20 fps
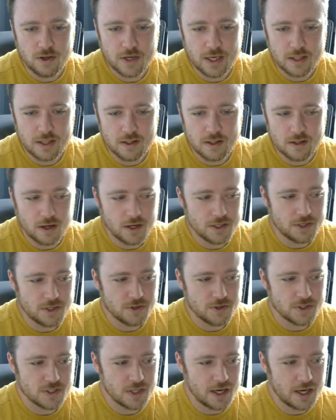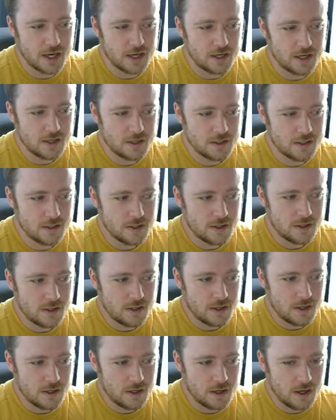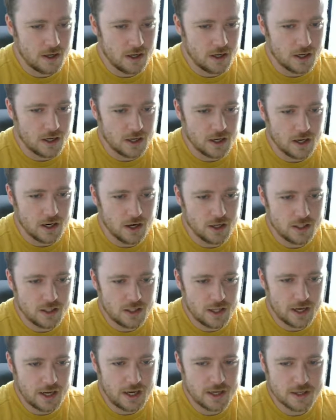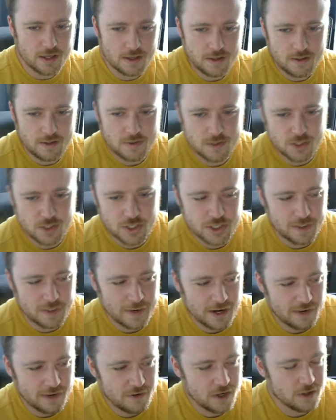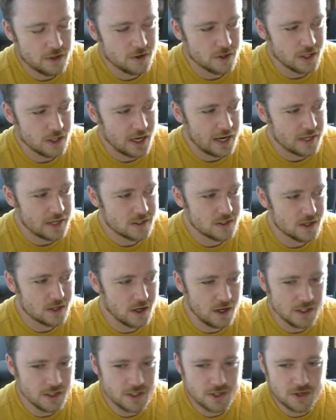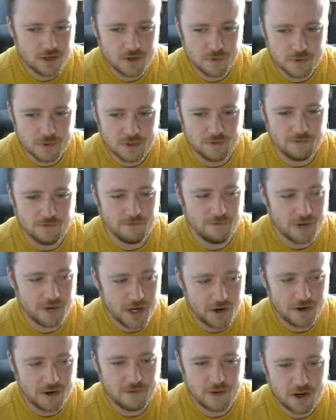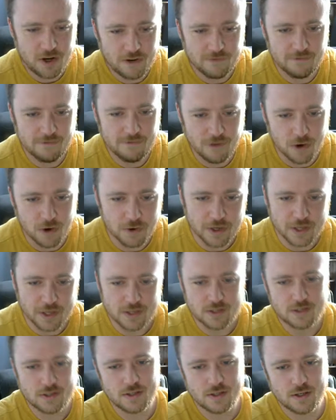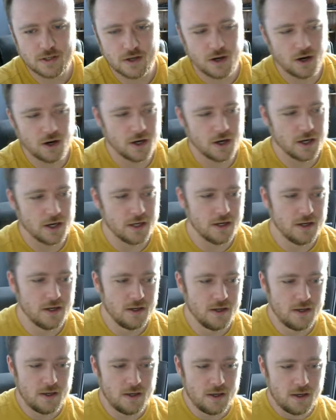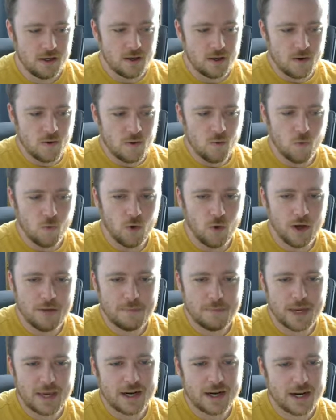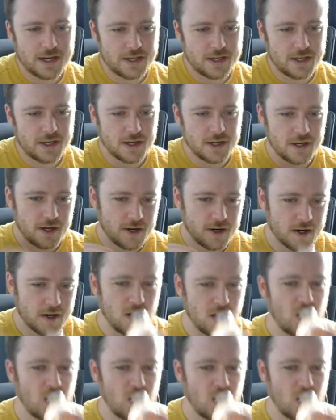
at Hunter's set, unlike just about every other class, Hunter was very, very focused on one main idea here,